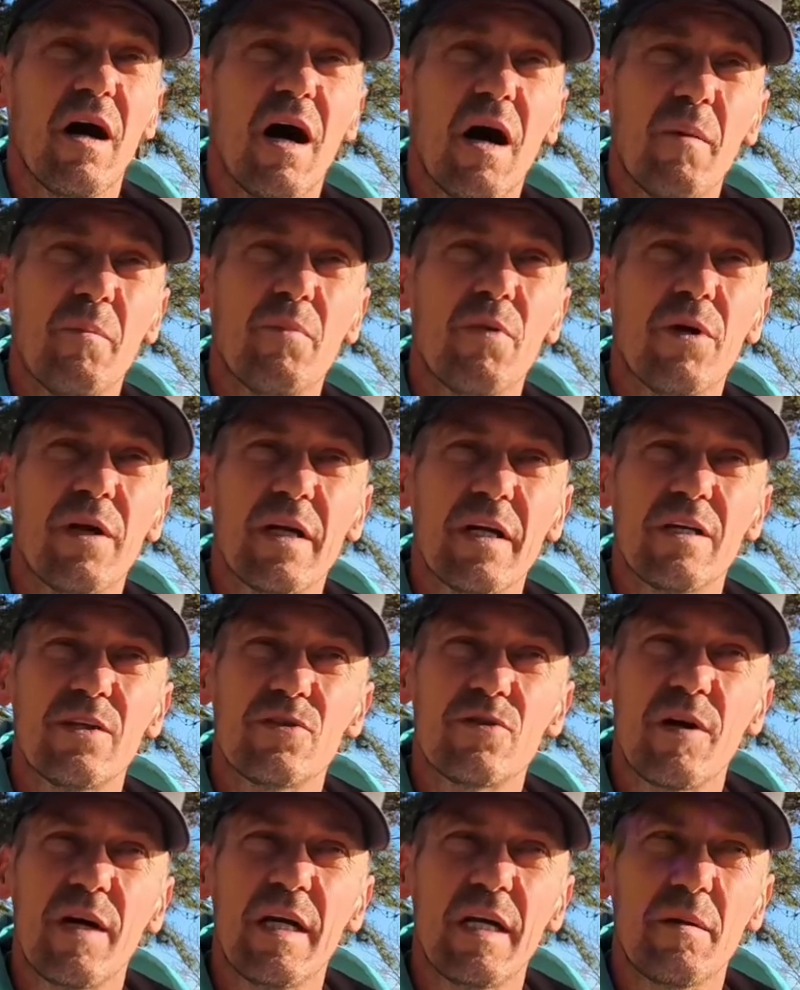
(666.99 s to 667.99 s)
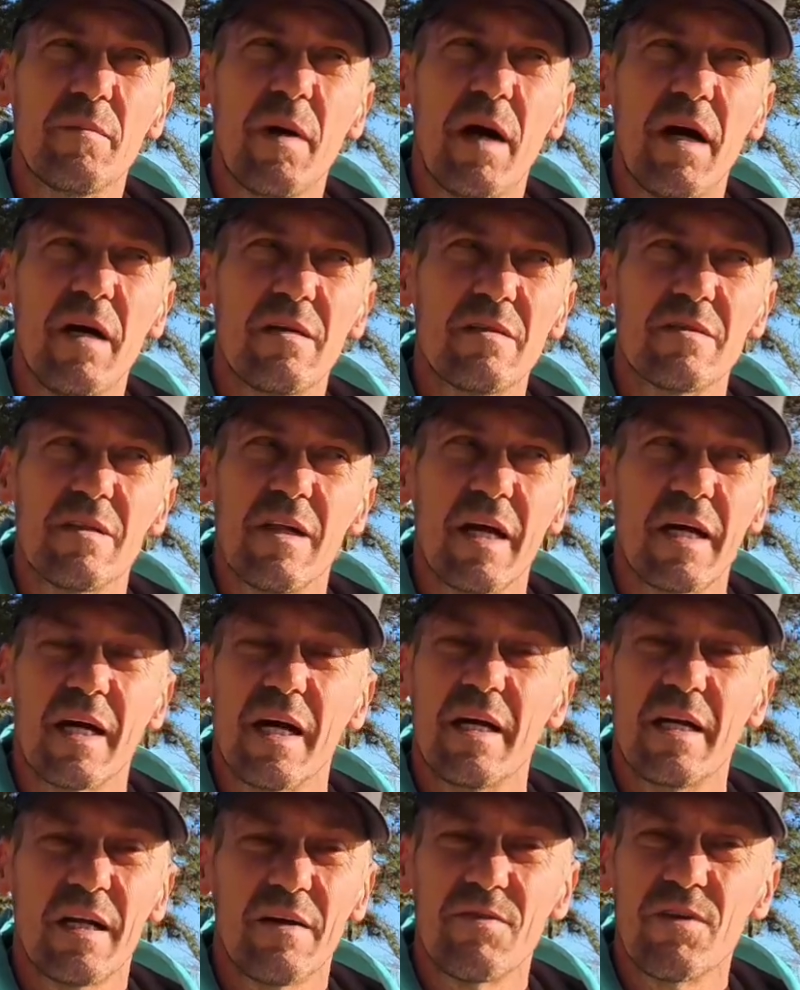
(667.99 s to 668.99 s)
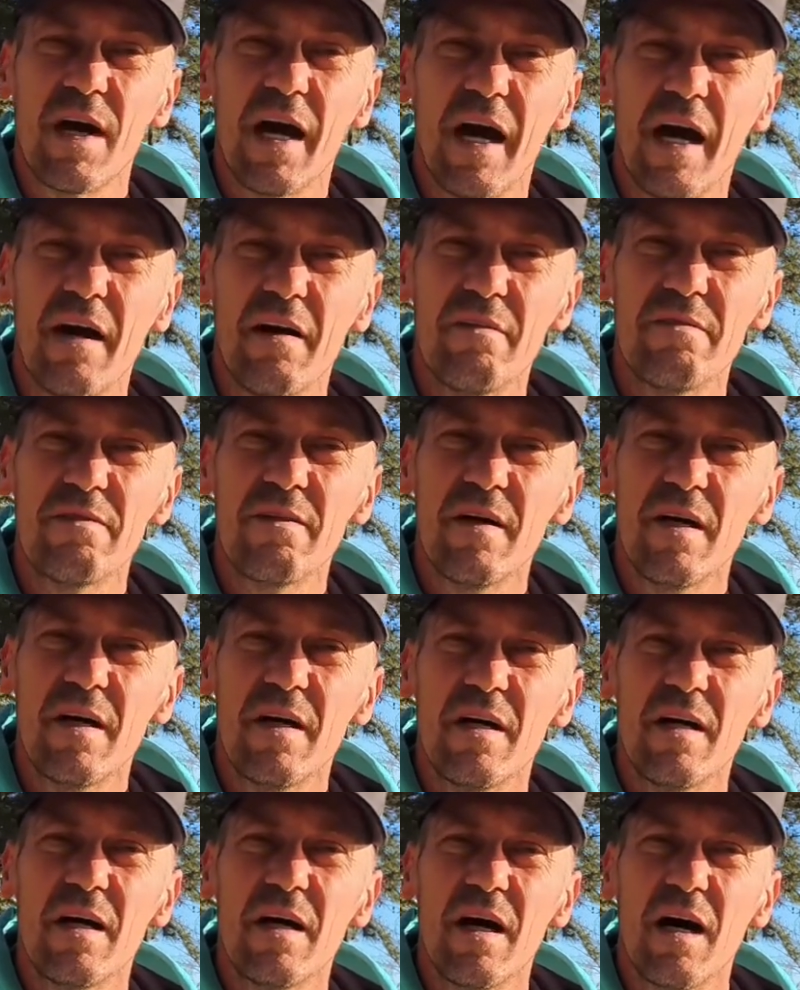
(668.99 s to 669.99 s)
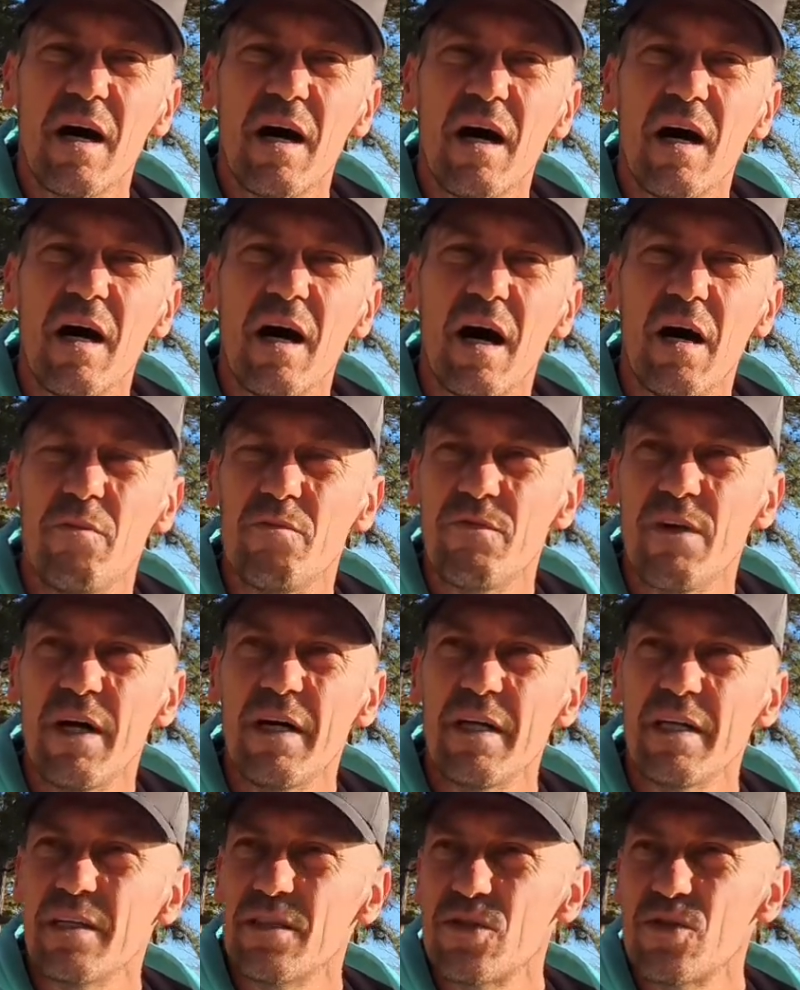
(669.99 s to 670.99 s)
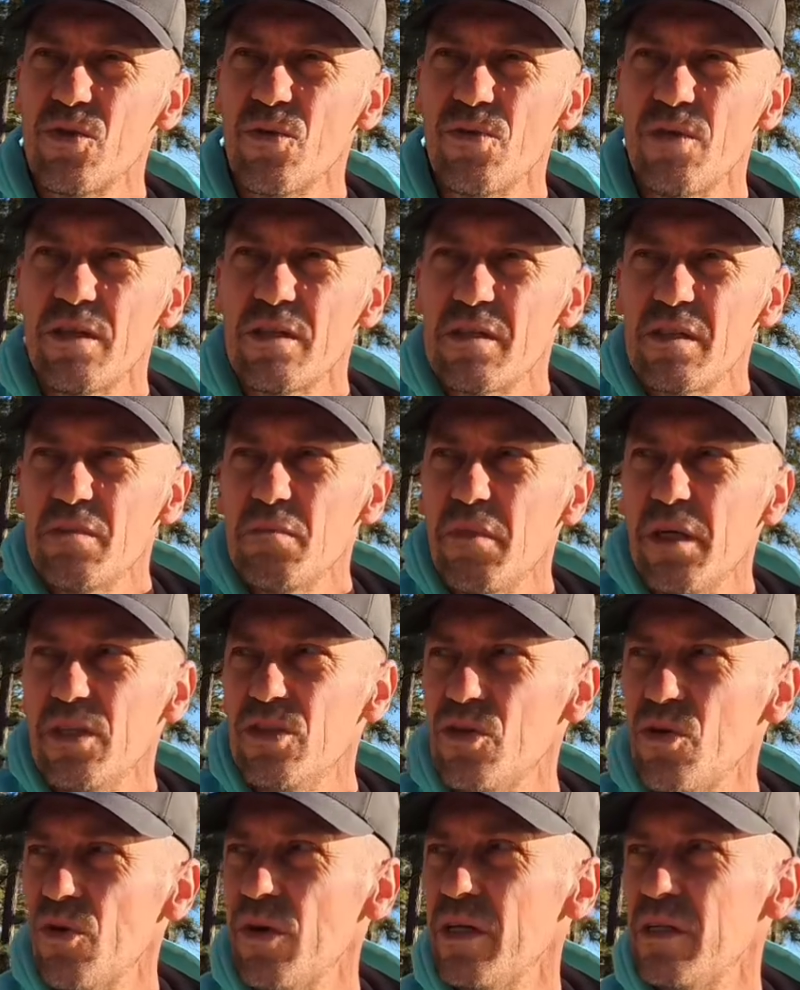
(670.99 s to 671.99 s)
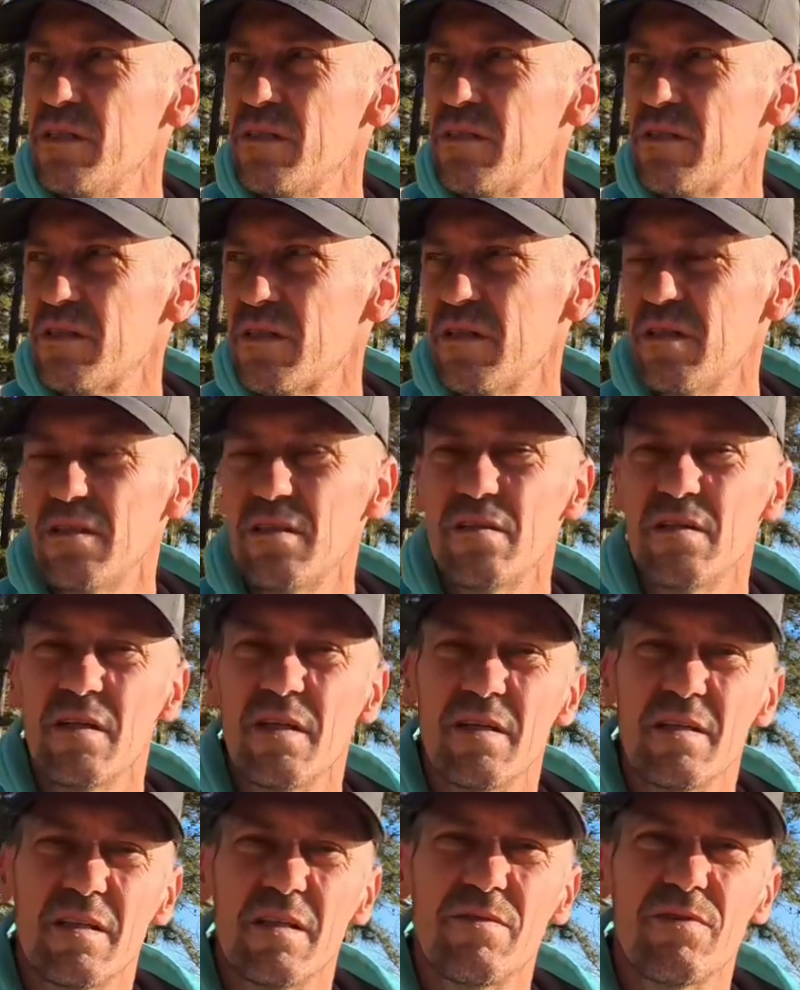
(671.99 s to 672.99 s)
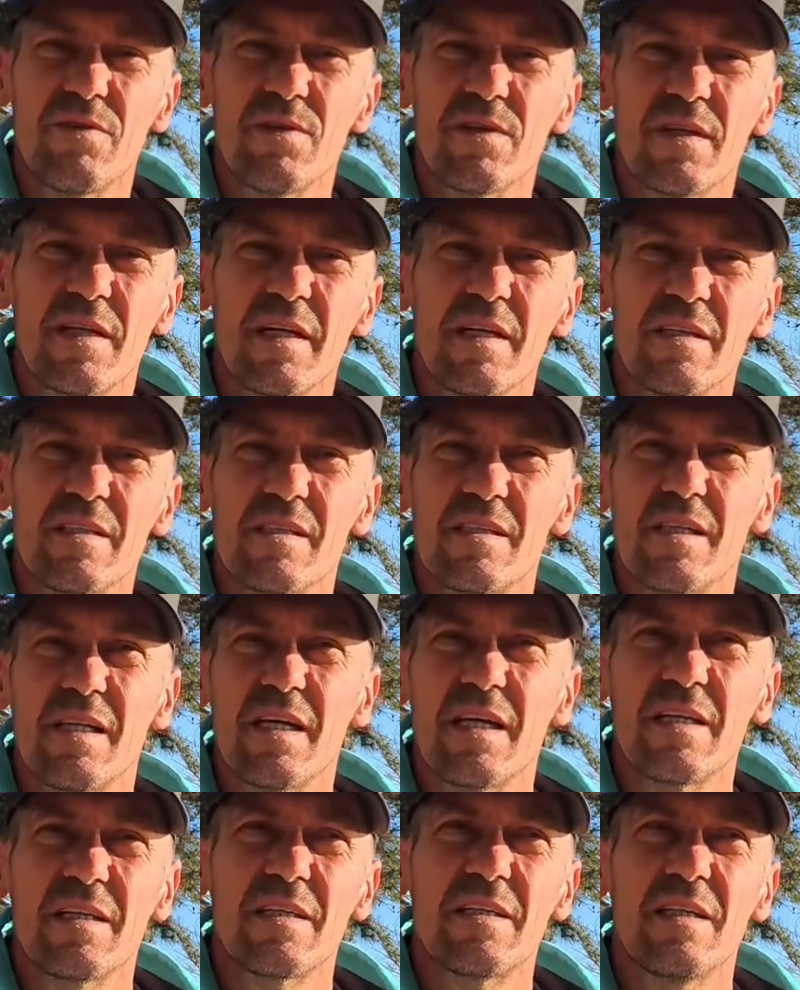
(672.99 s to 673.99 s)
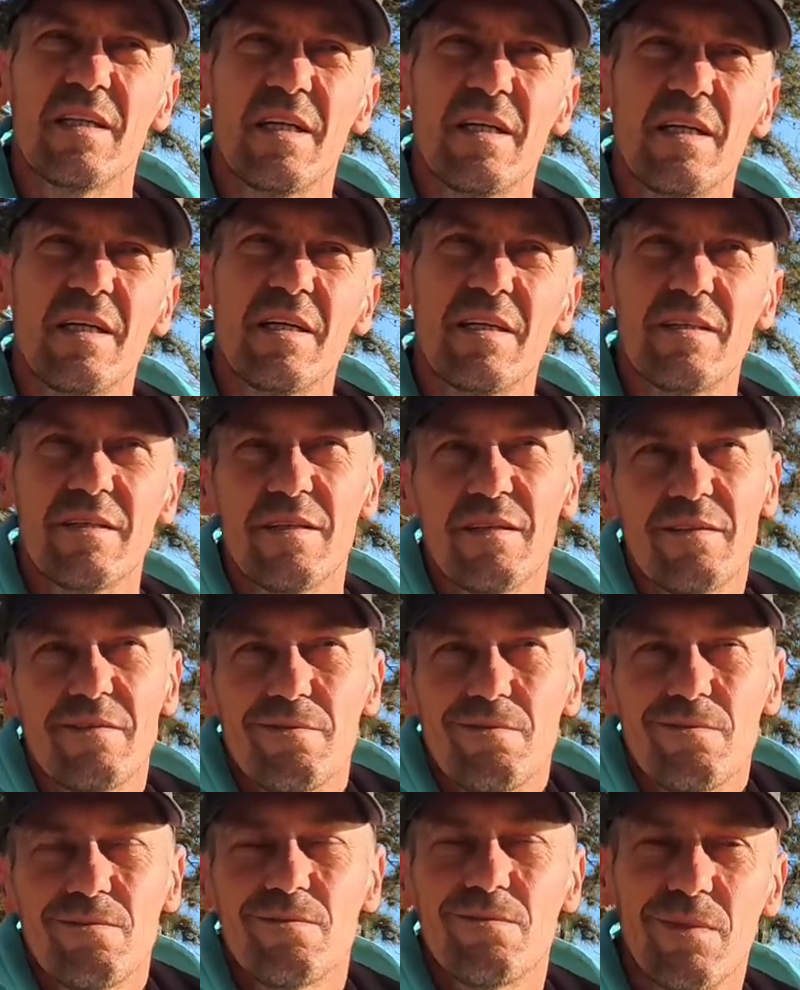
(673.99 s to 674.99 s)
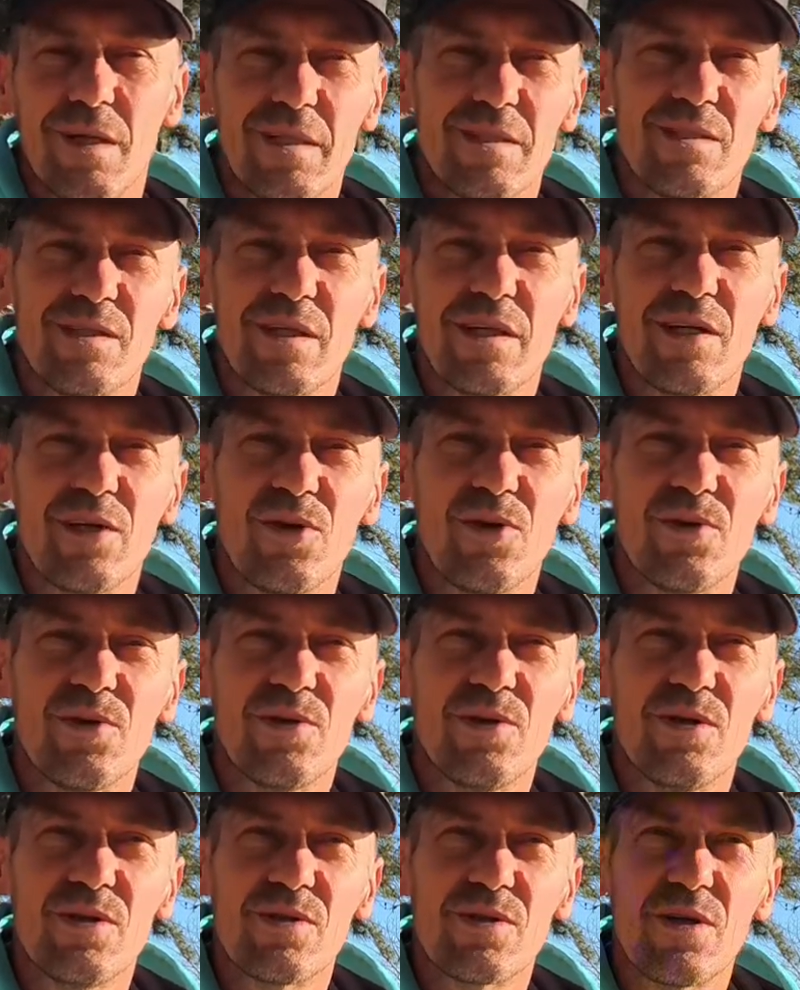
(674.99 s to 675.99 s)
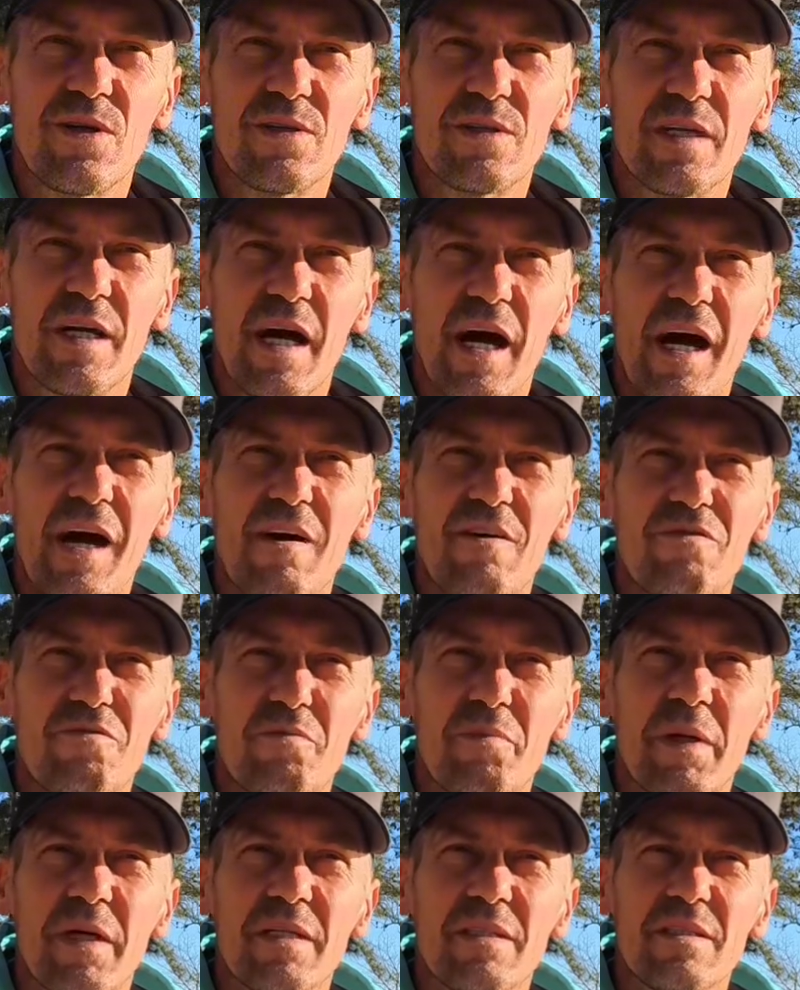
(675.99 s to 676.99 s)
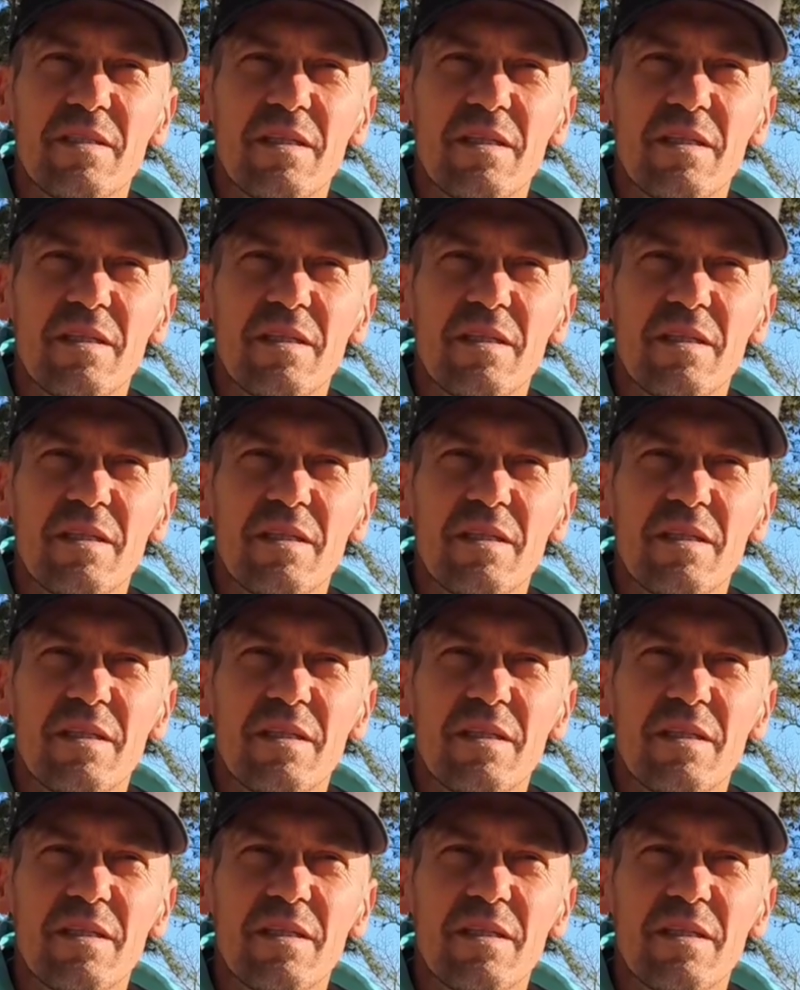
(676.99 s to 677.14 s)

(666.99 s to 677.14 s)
I'm putting in training miles like I never have. I'm finding soreness in my joints and different things that as you get older you start to have, but